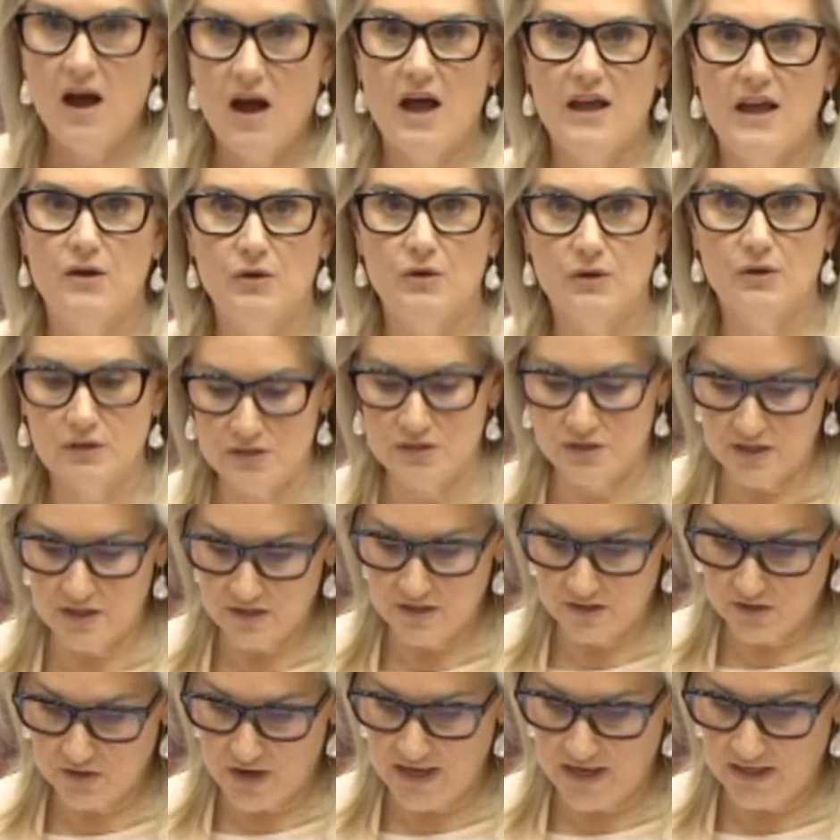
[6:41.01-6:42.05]
I urge the
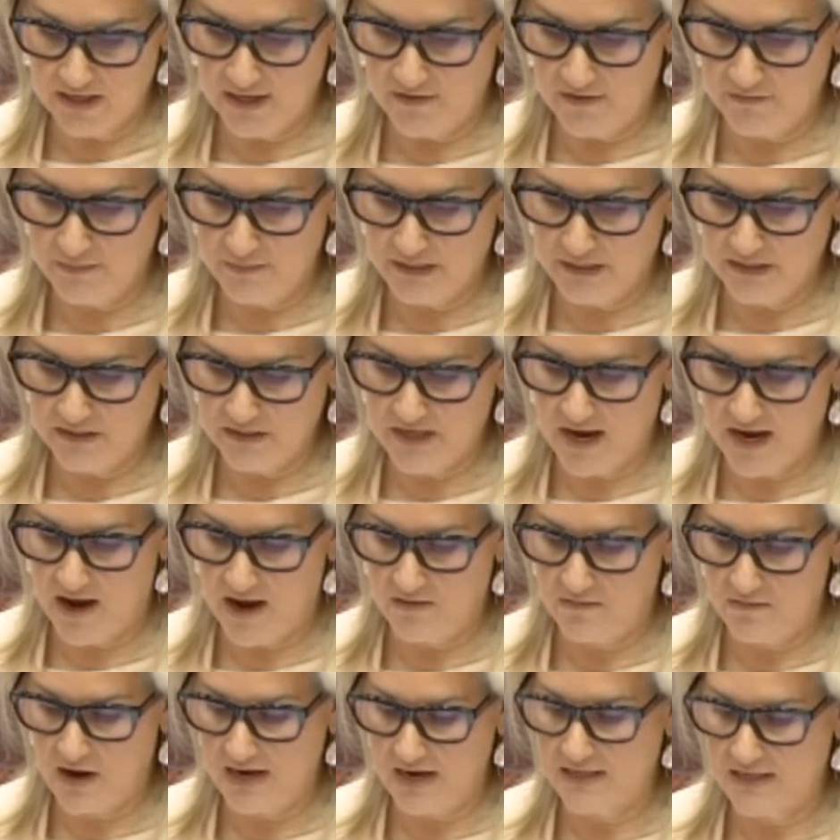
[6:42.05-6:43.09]
Australian Government to
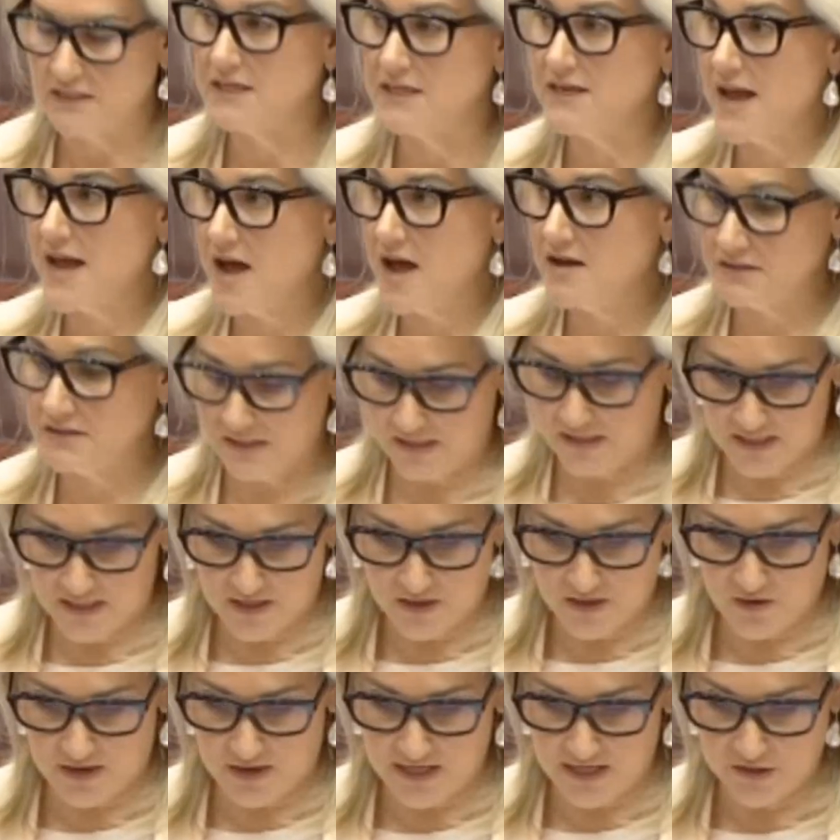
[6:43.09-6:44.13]
outright denounce the
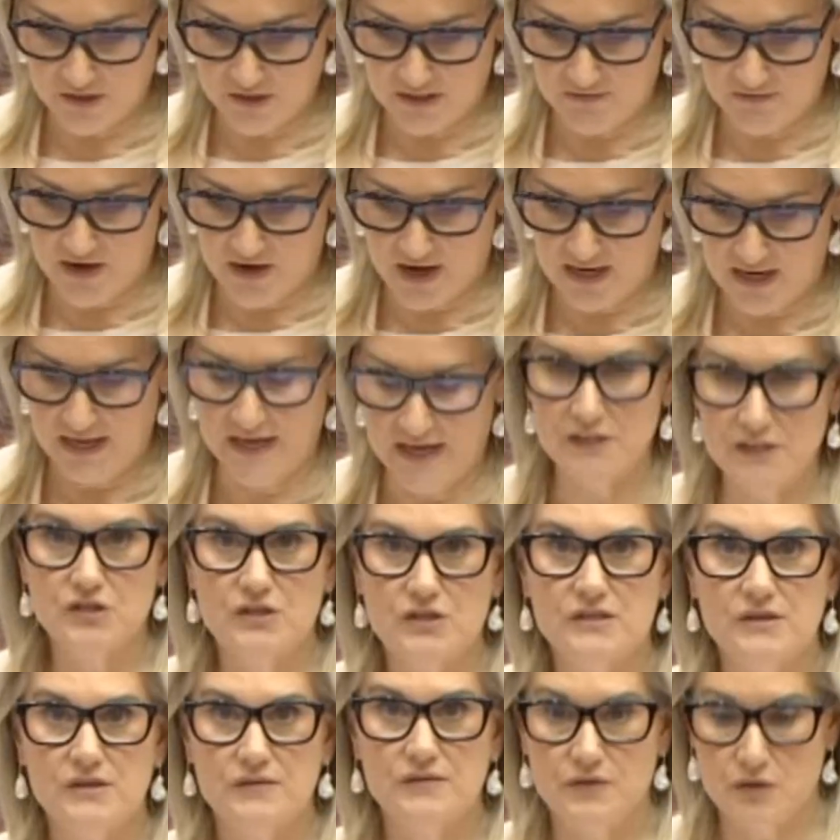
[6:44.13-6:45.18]
egregious
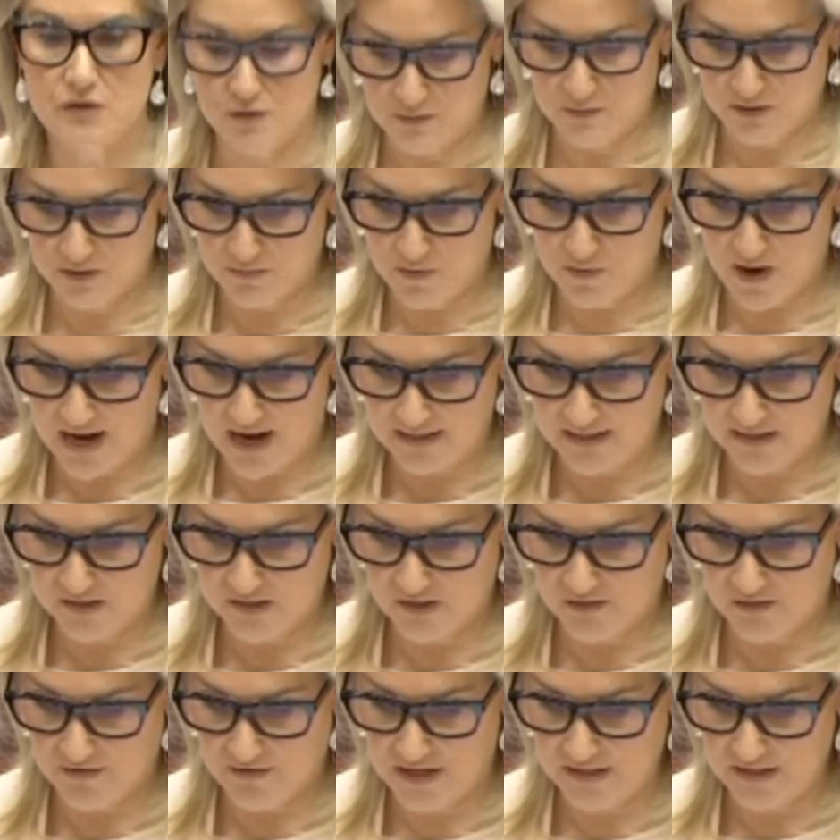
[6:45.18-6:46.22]
violations of human
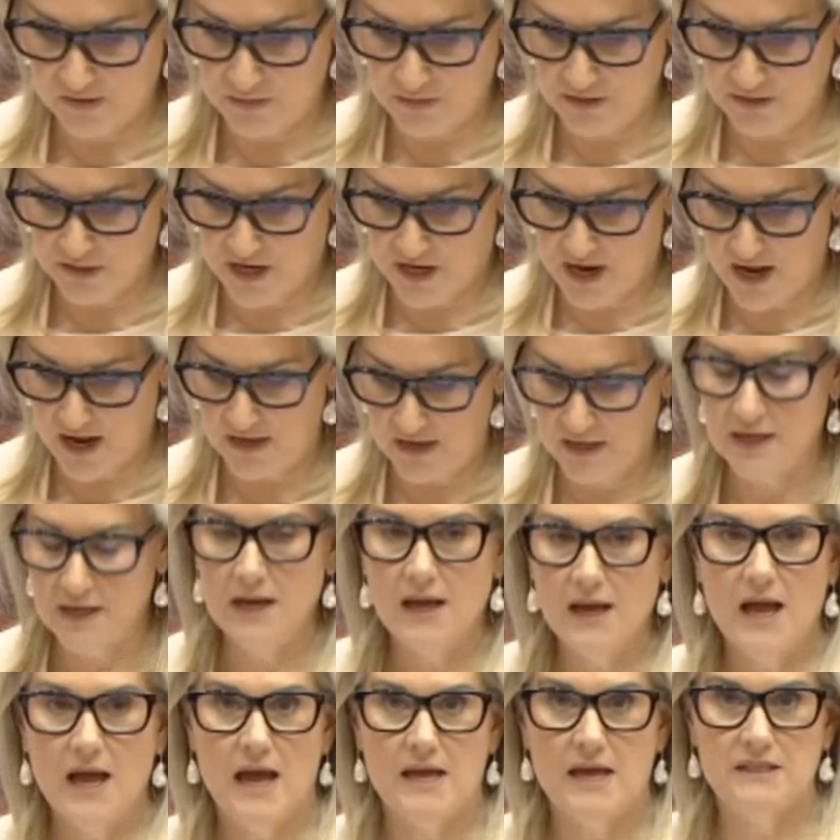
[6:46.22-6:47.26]
rights of Azerbaijan
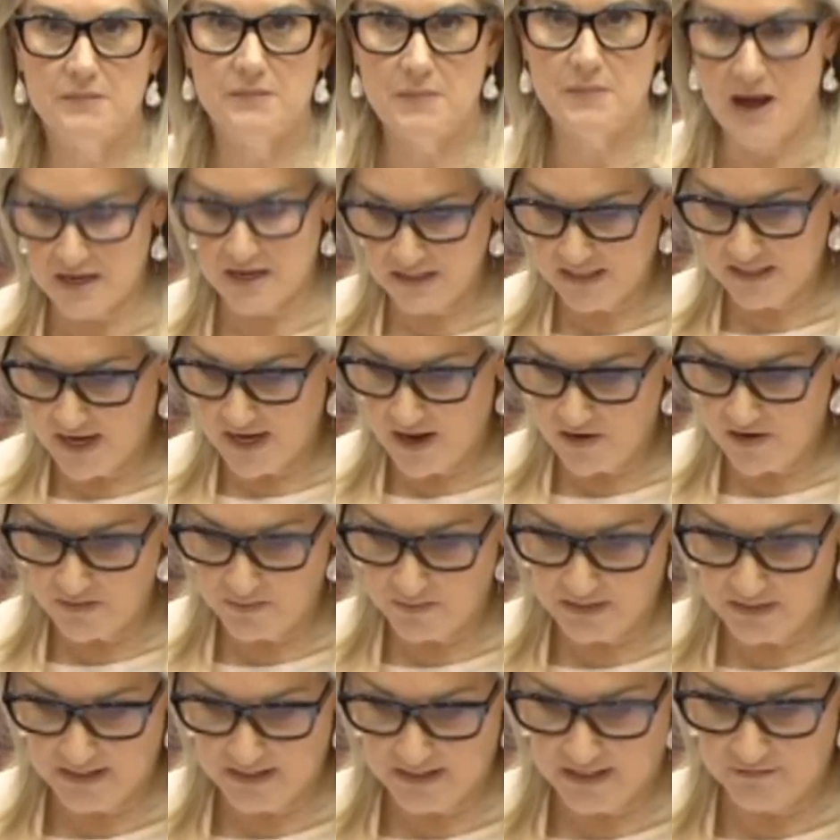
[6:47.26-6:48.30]
and demand
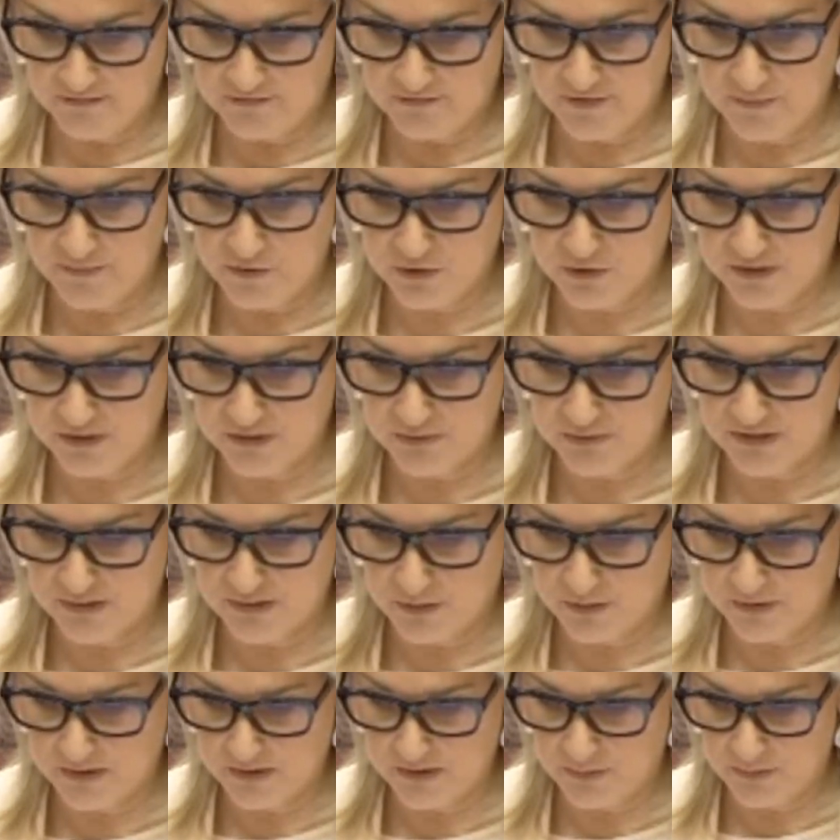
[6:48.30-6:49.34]
accountability from those
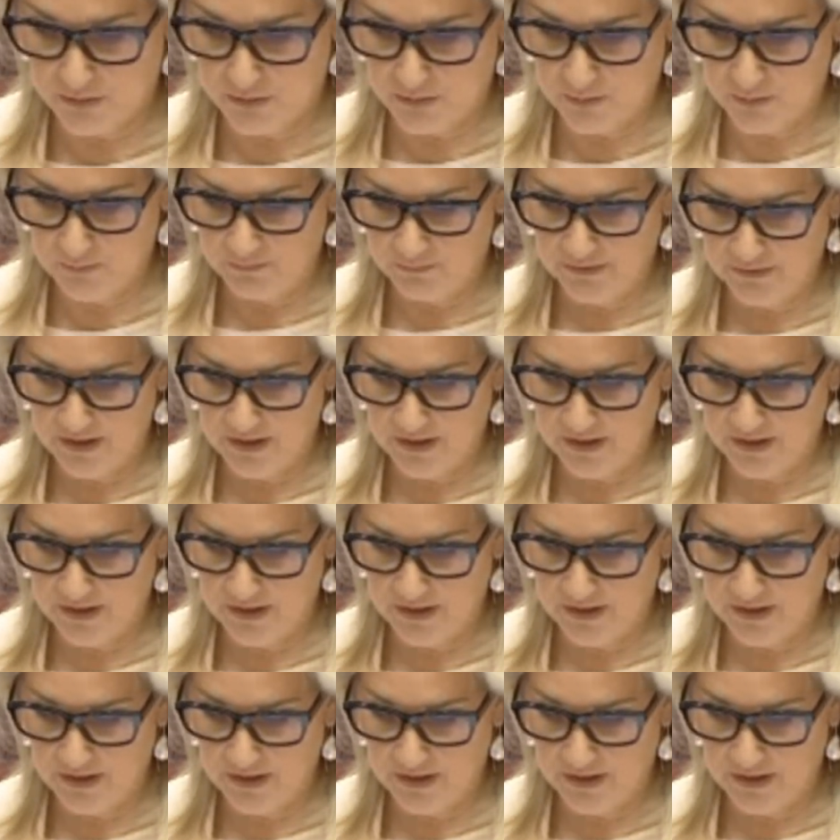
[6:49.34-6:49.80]
responsible.